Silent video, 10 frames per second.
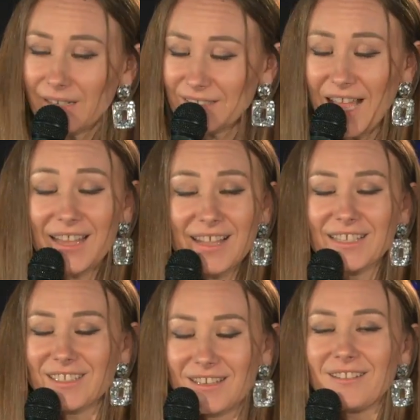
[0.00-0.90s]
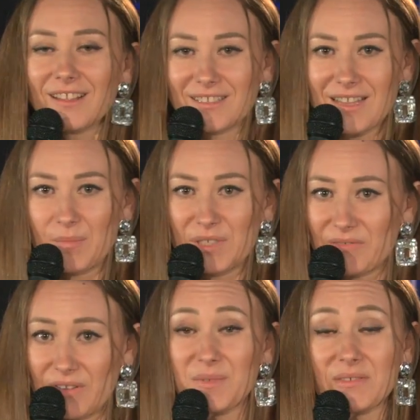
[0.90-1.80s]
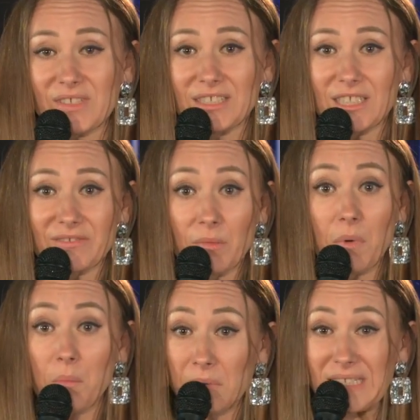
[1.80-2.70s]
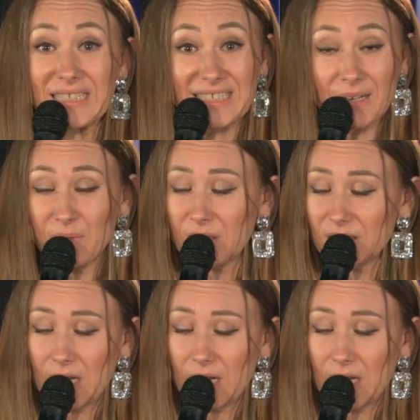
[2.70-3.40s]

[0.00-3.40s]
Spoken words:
And the joy came to her.